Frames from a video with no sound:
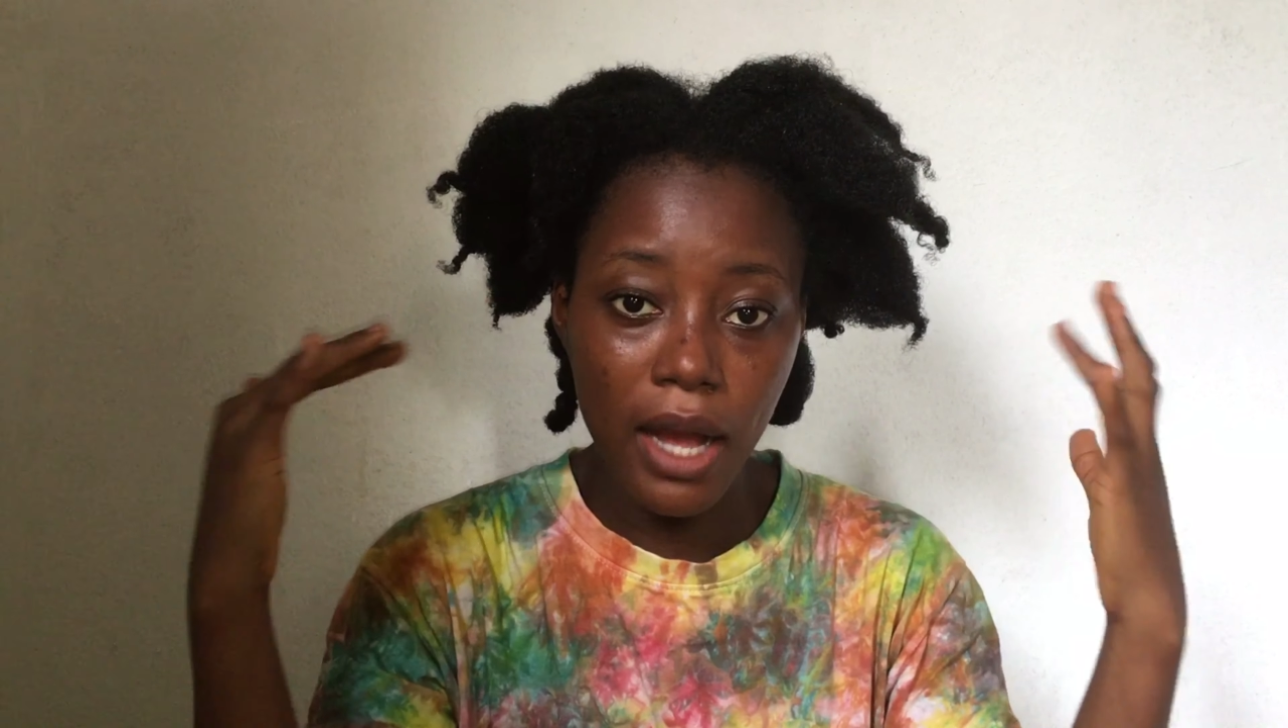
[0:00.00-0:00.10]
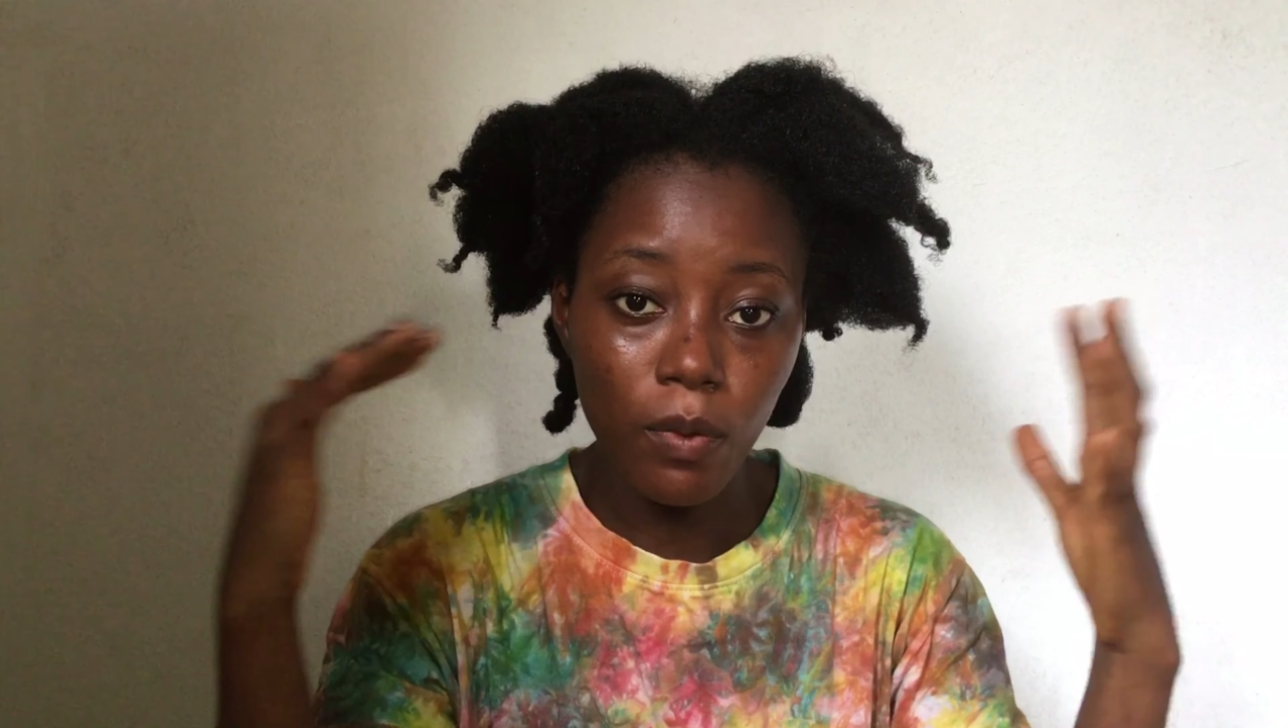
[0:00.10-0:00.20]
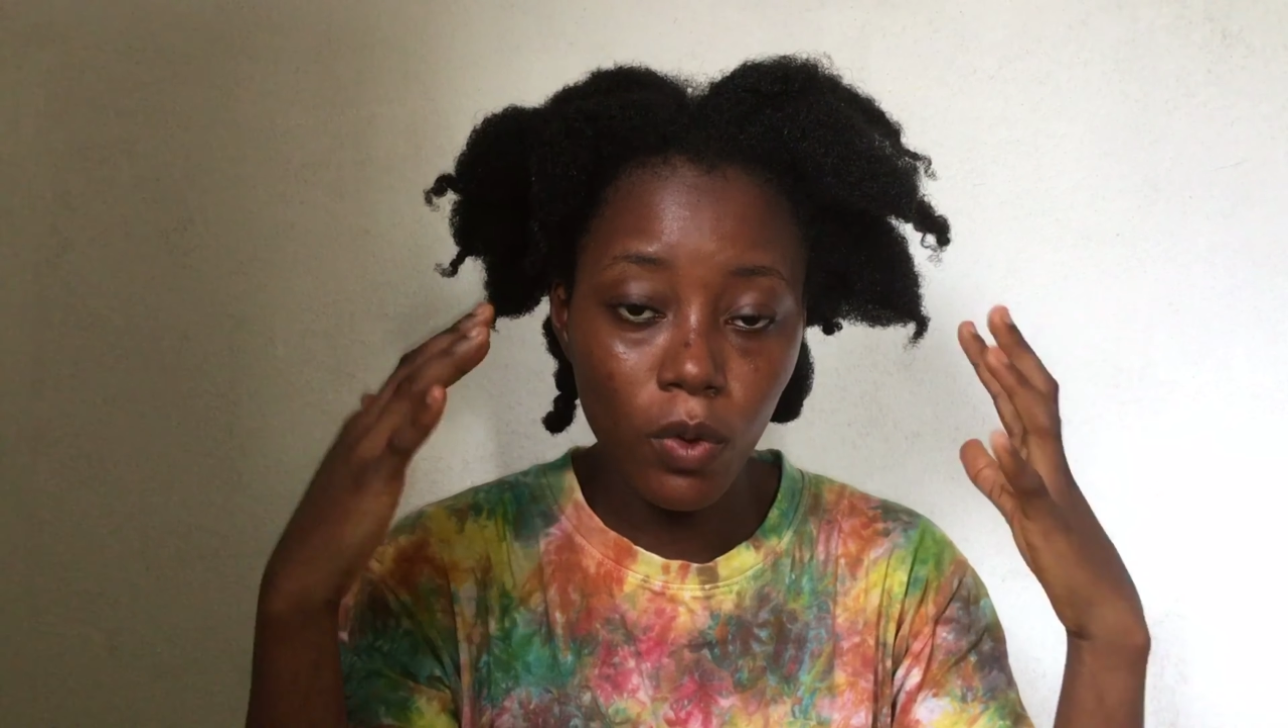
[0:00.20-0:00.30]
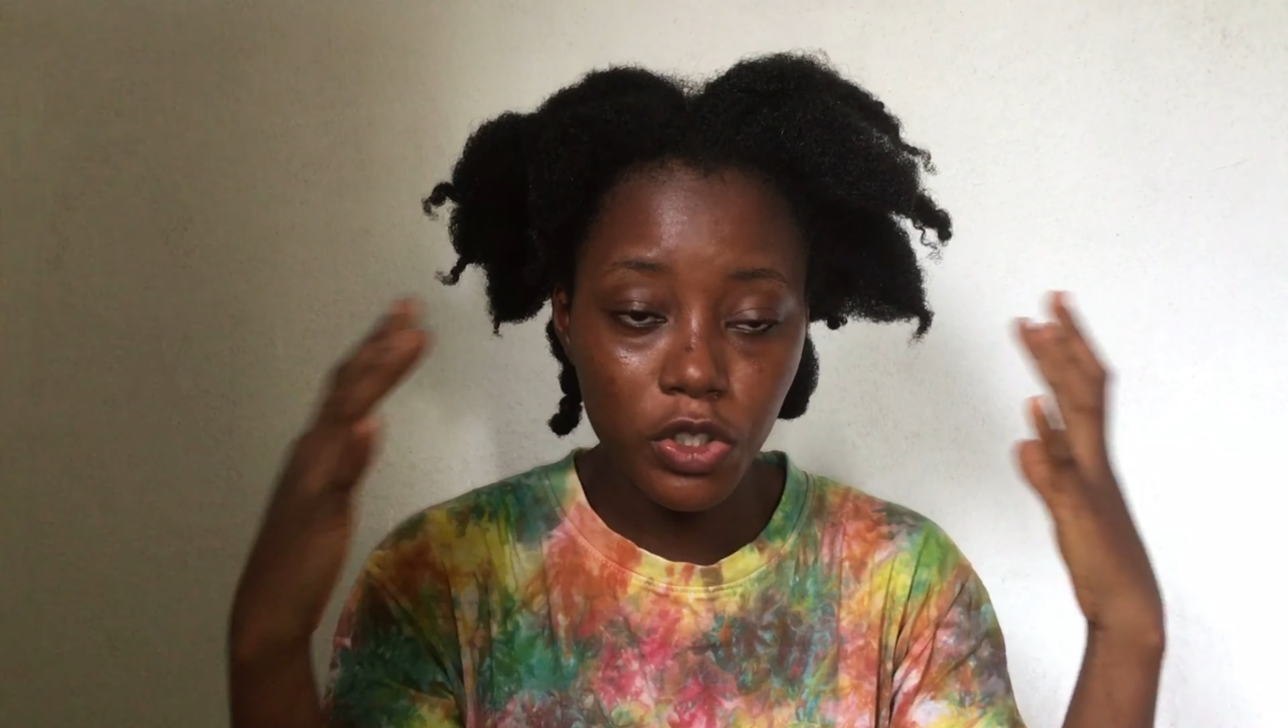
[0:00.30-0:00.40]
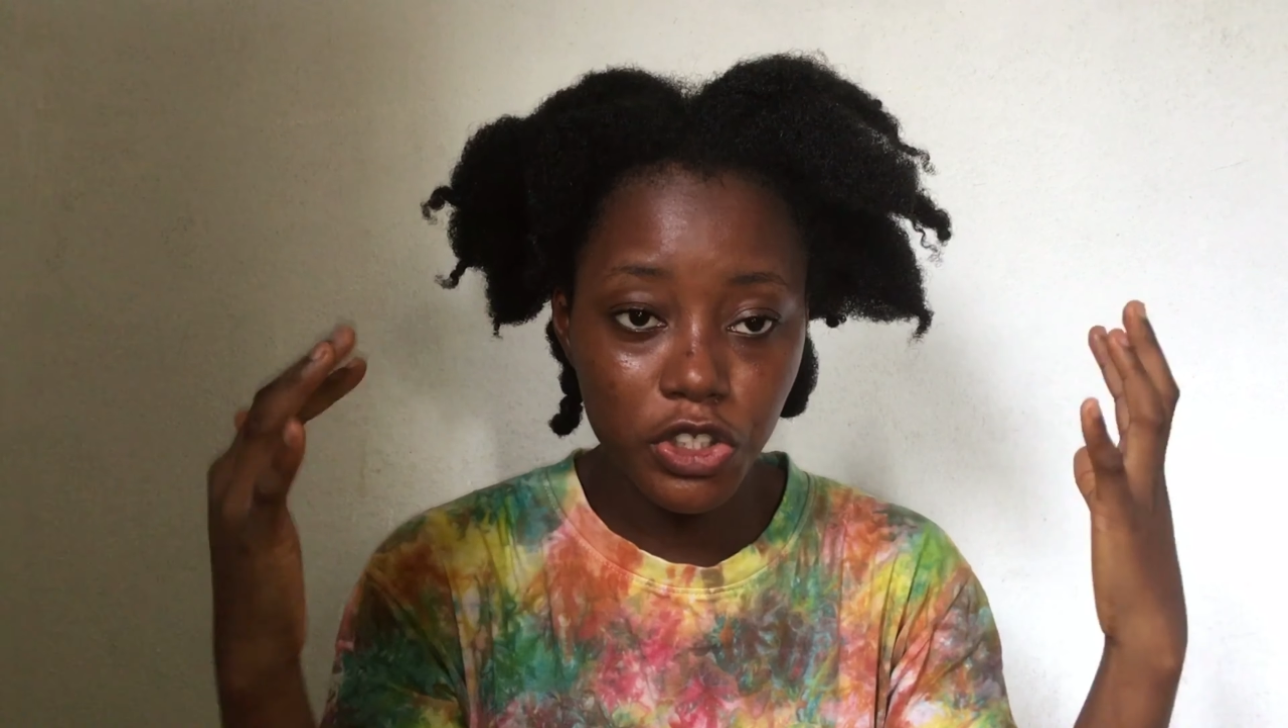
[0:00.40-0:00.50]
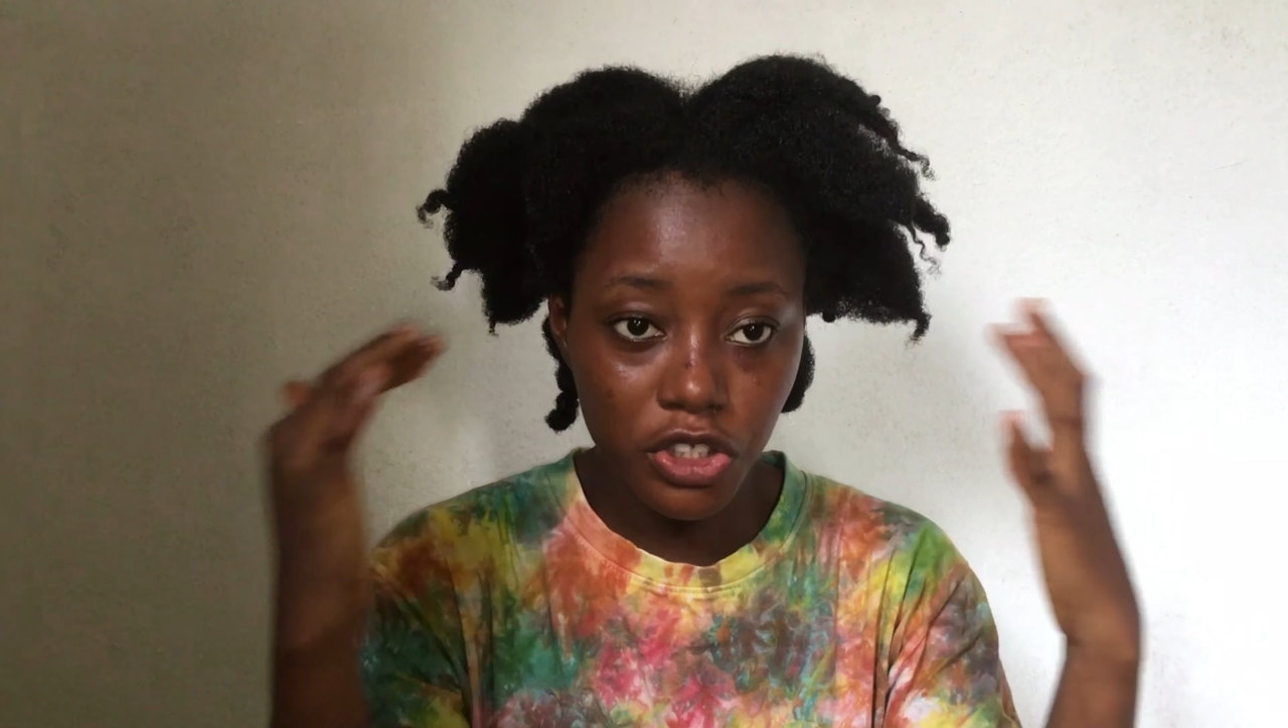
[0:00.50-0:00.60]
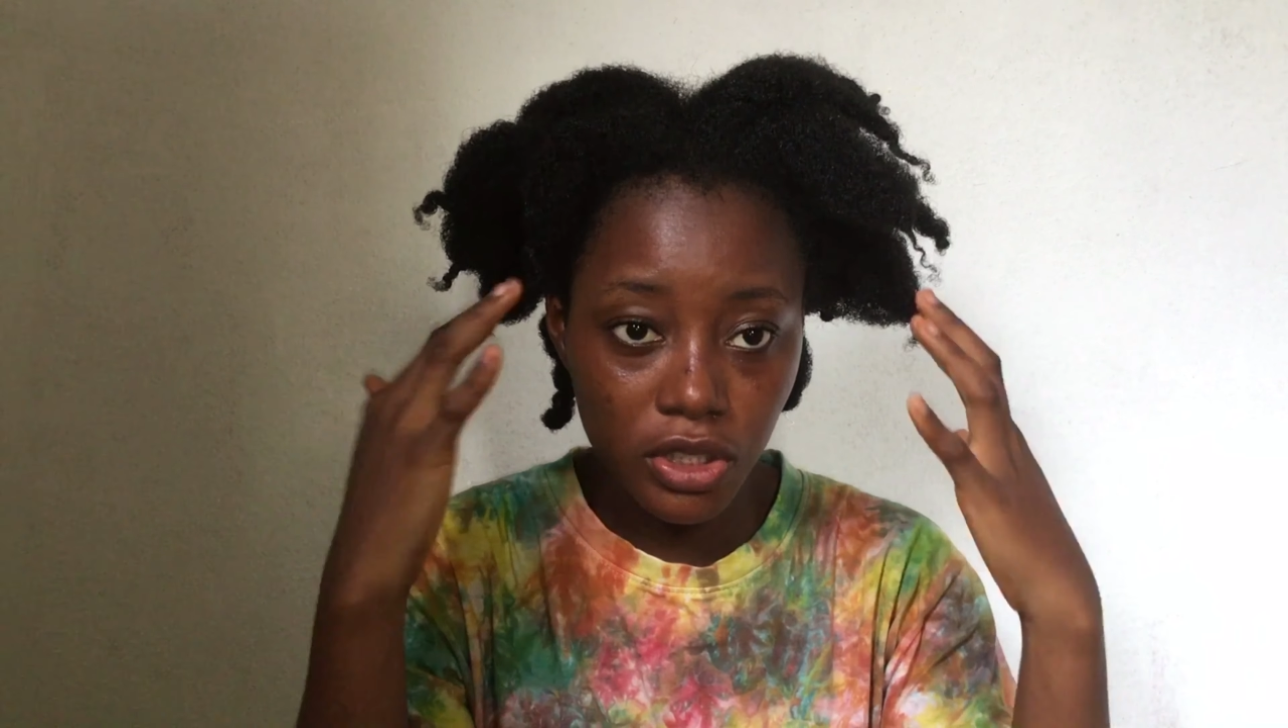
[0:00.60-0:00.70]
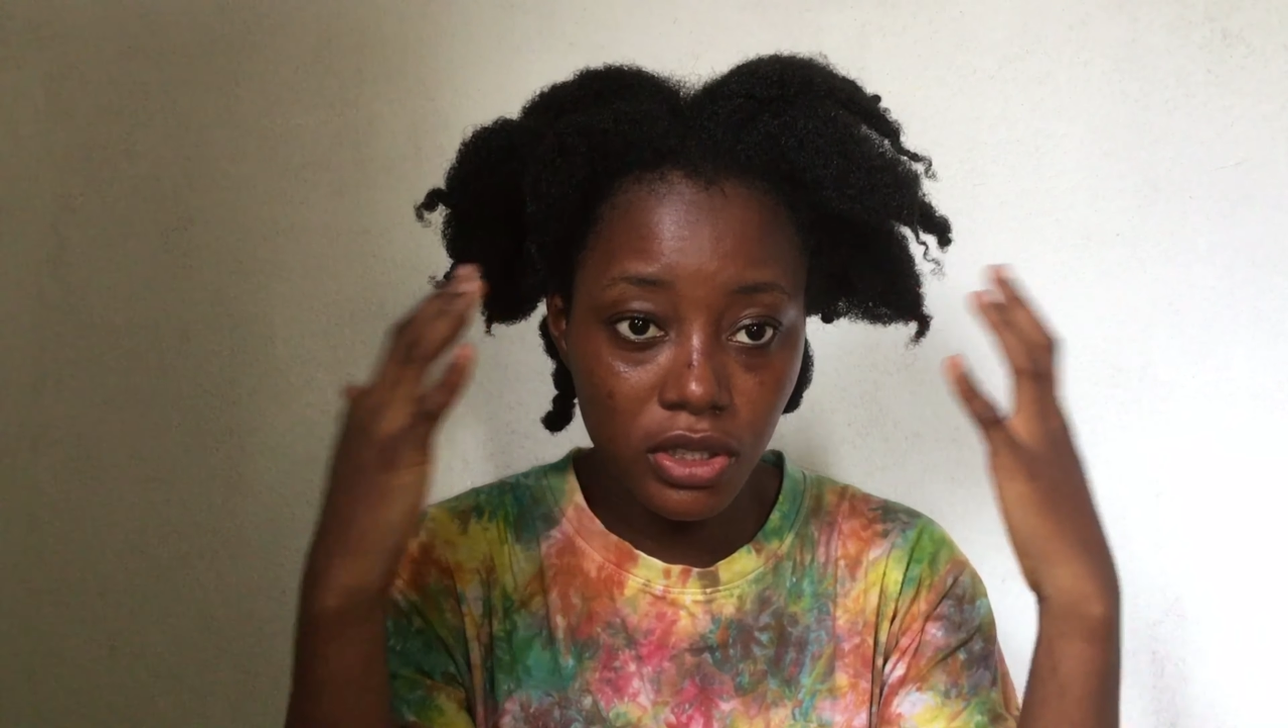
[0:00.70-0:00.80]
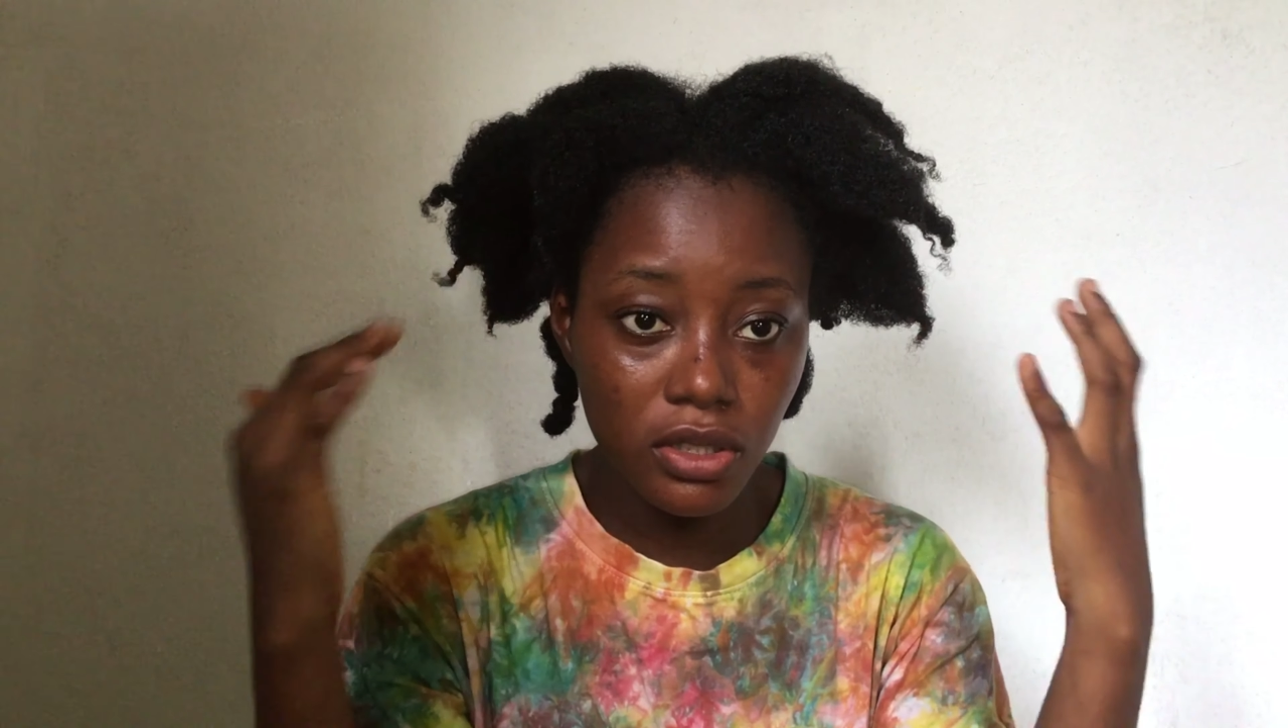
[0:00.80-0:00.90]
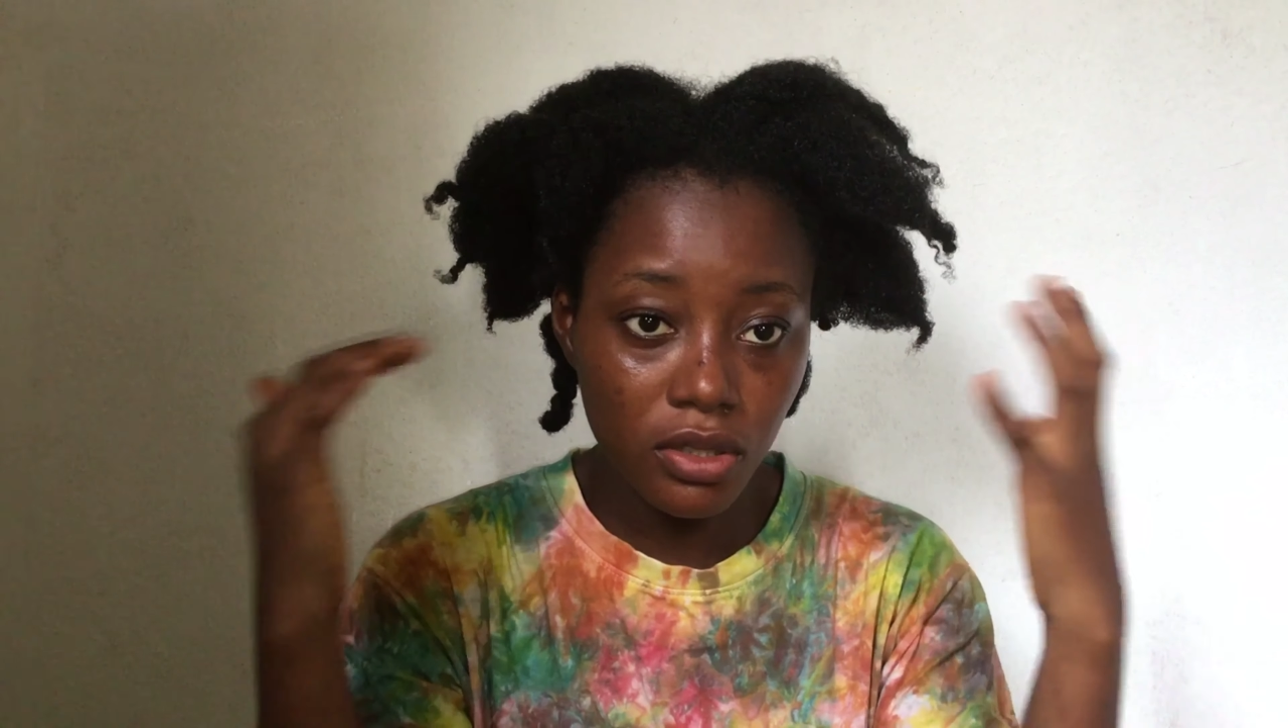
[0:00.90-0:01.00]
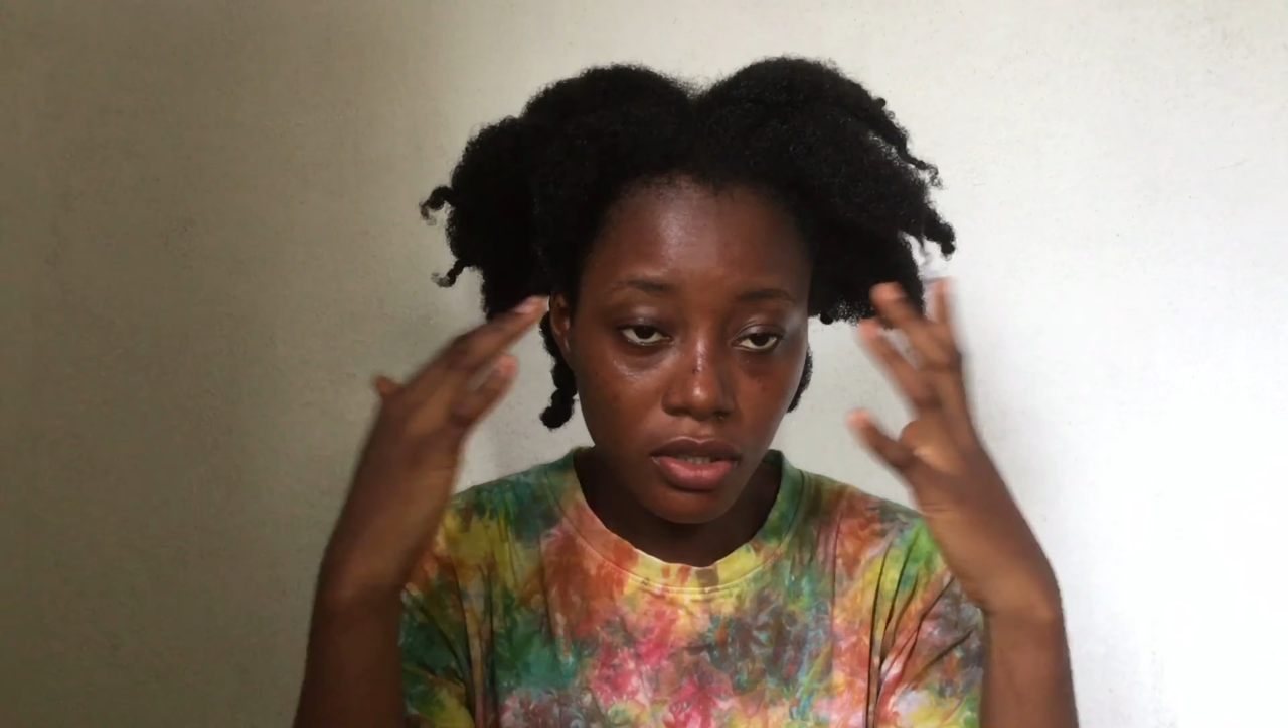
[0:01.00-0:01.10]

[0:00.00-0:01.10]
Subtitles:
wash it,